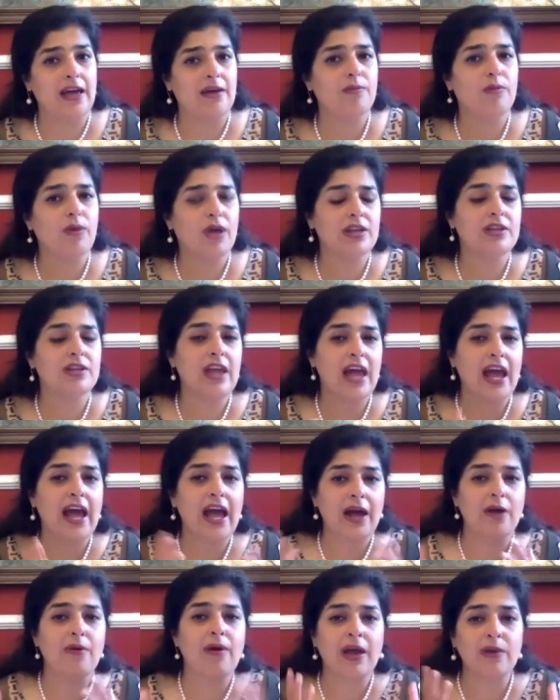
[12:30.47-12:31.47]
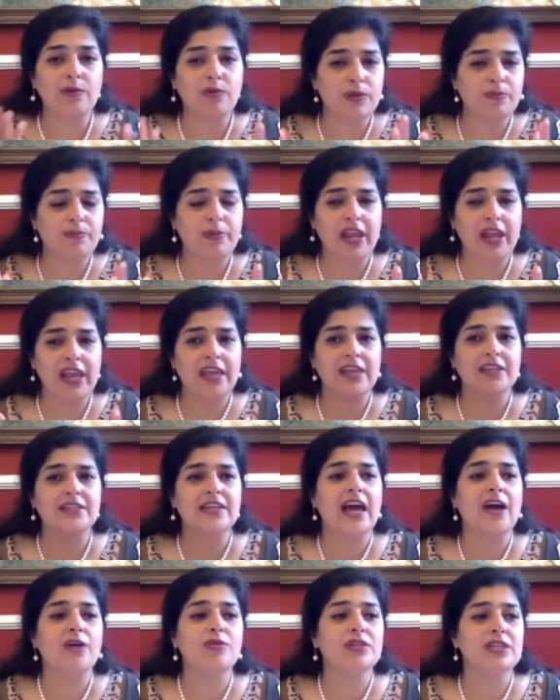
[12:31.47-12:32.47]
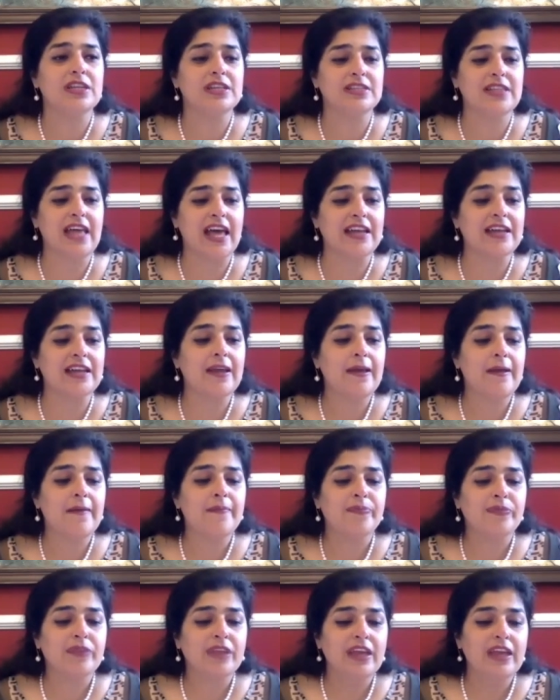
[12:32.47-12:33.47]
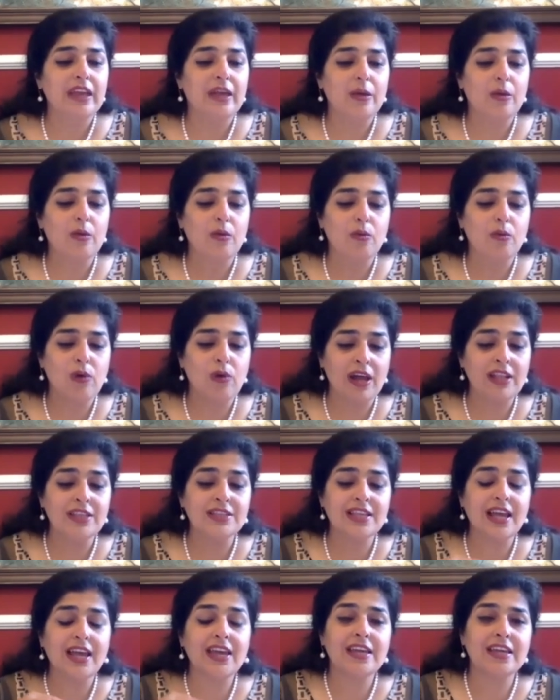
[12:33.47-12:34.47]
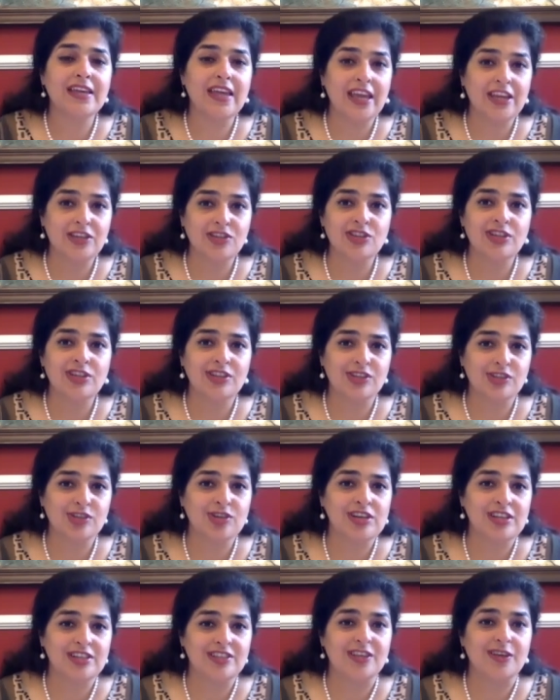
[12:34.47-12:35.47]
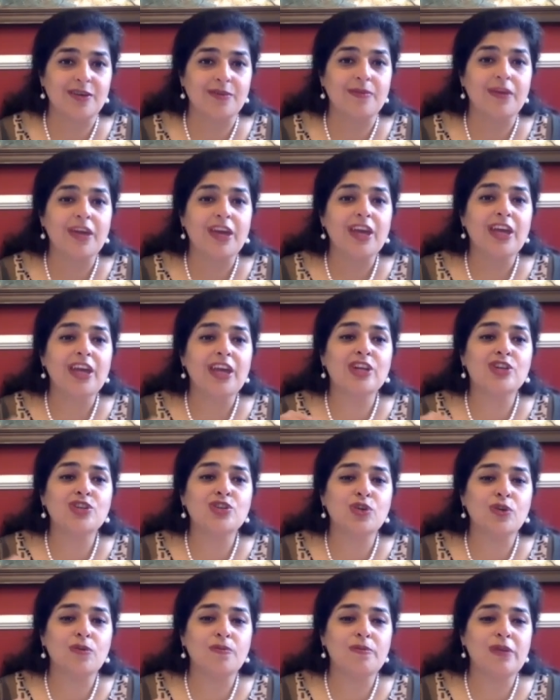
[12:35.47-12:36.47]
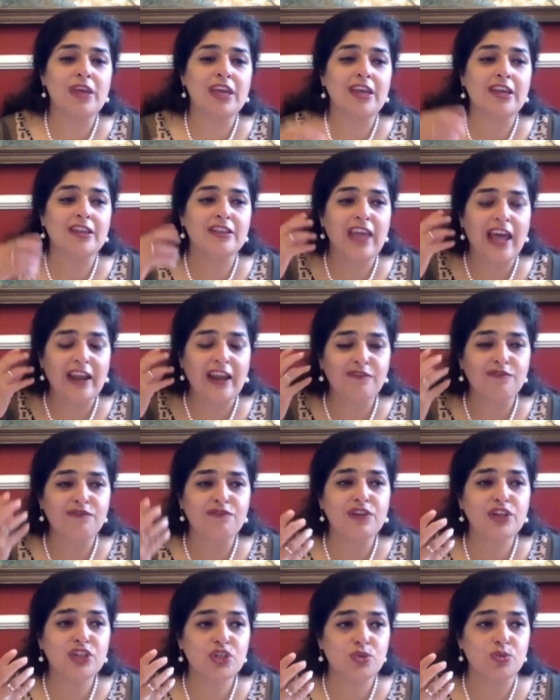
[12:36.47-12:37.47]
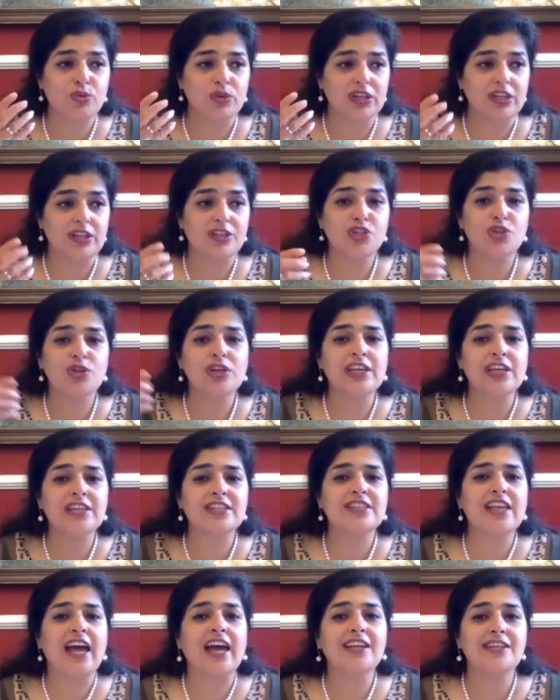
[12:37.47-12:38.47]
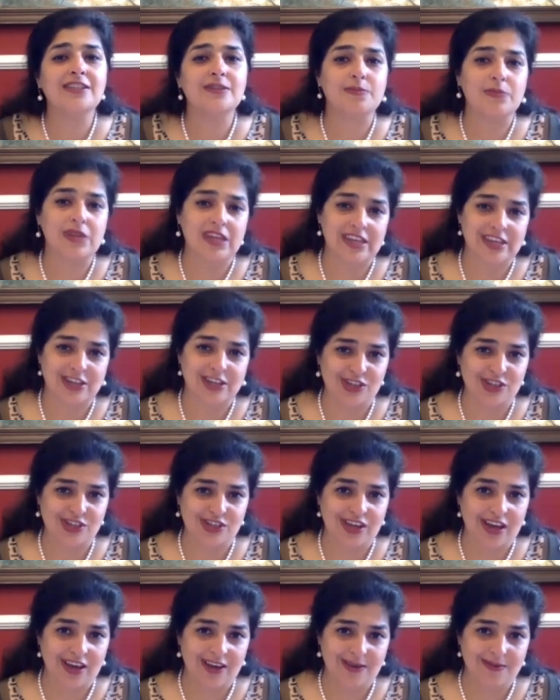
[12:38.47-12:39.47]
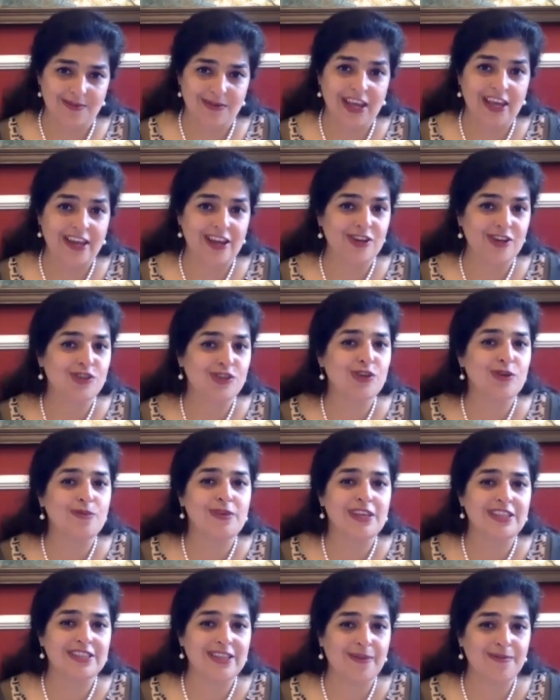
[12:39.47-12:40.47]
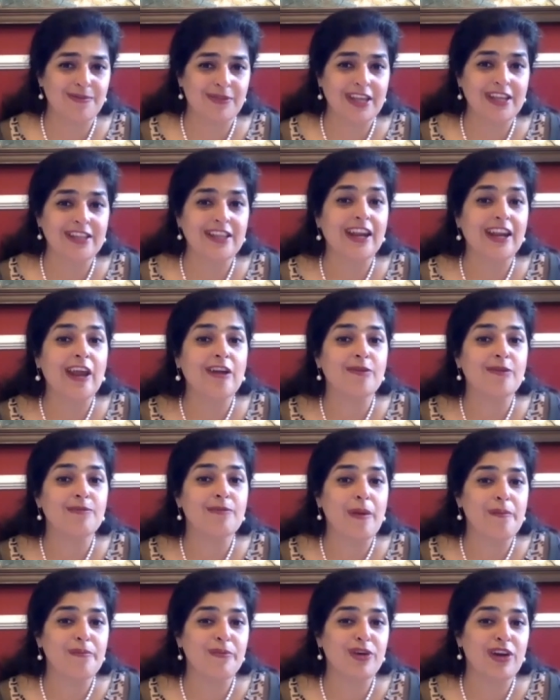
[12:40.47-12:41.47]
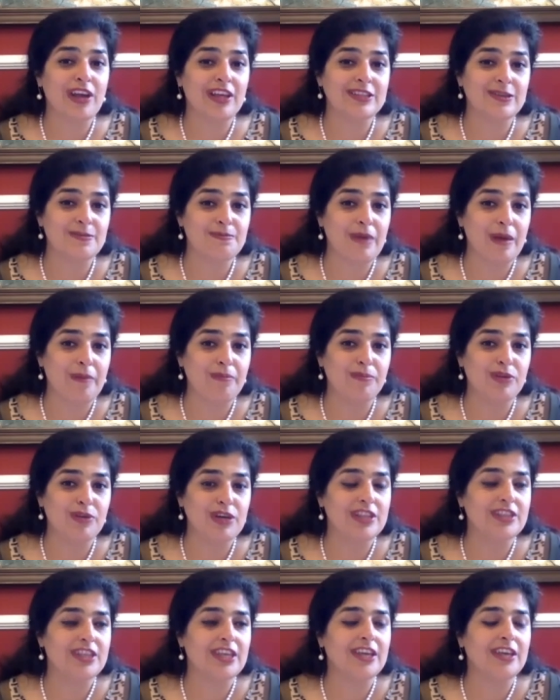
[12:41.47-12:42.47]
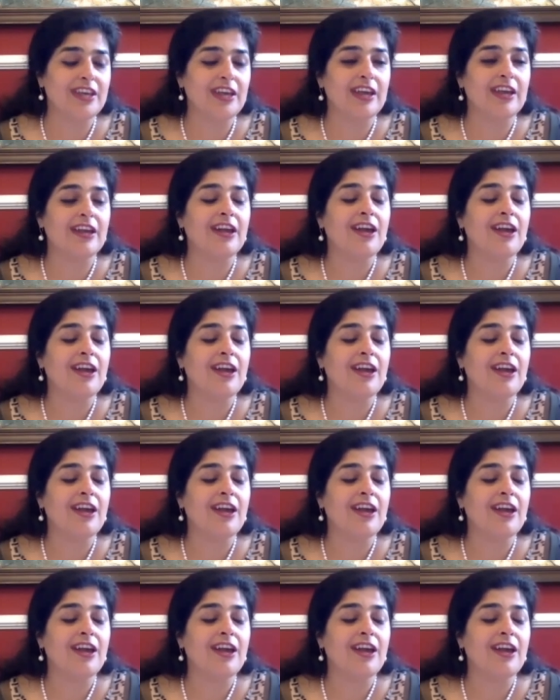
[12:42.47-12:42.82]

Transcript: what how I would play it out is that once I engage in a threesome, it should be that visual should excite me each time. Like it should be something that I remember as a memory thinking,